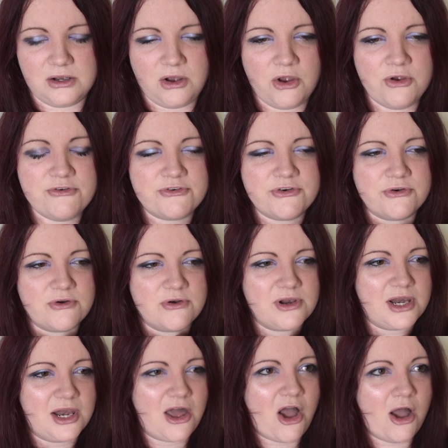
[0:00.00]
over
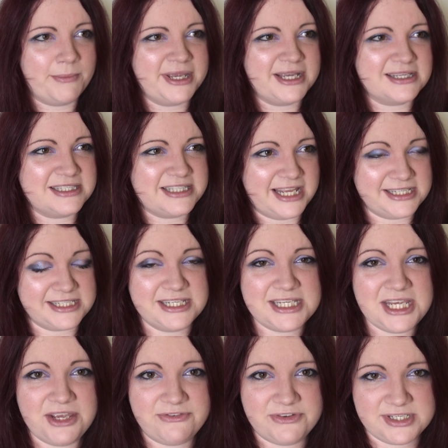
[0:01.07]
alarming
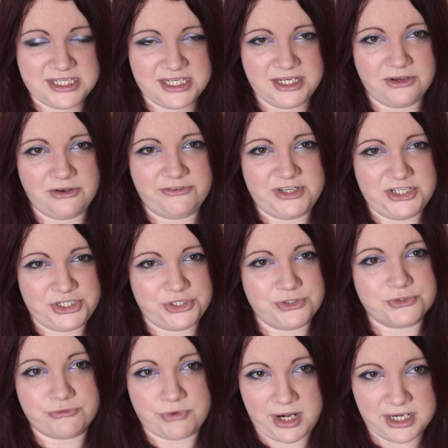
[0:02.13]
sensitivity of
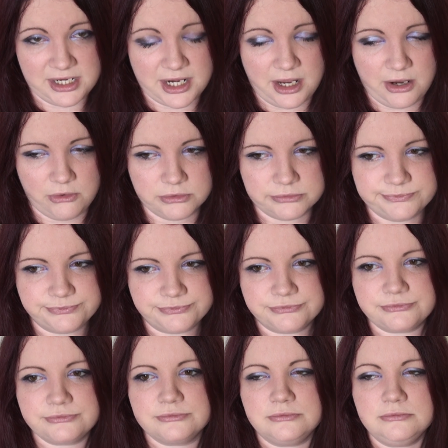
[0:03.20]
issues right now
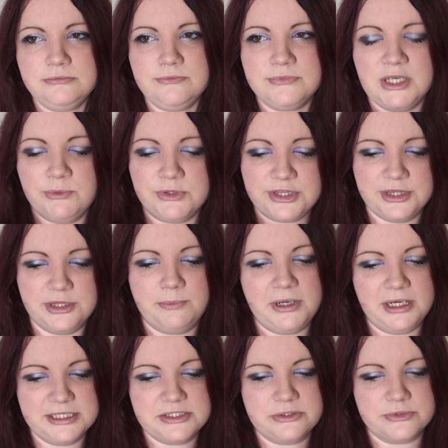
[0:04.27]
within the
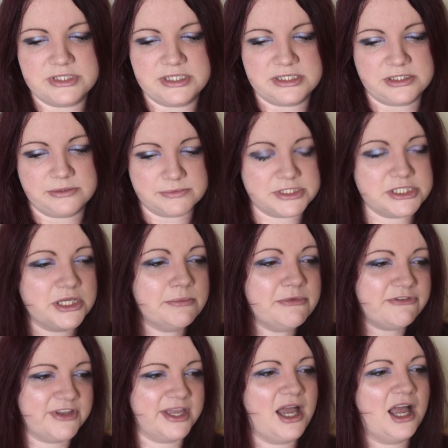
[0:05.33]
political system. Some
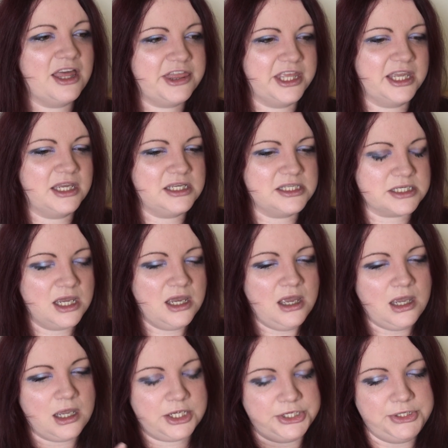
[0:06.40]
of it, I think, is
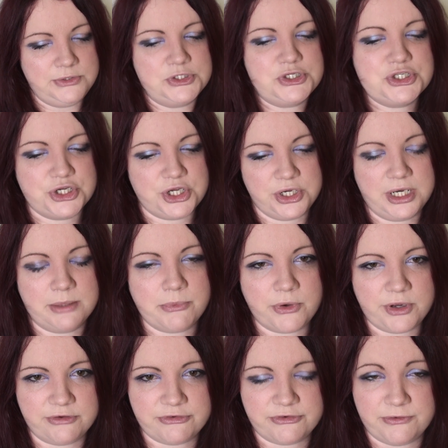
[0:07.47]
a huge churning
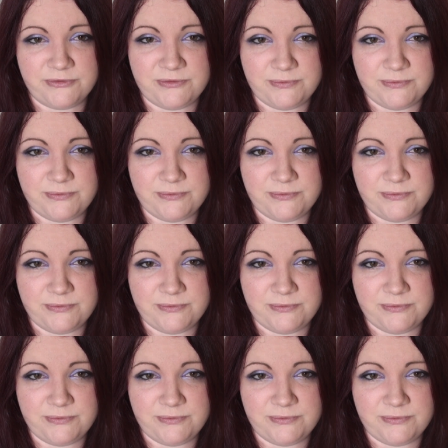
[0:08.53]
point for